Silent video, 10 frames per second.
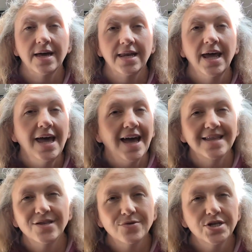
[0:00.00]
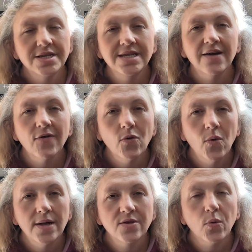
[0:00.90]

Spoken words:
and so just different ones,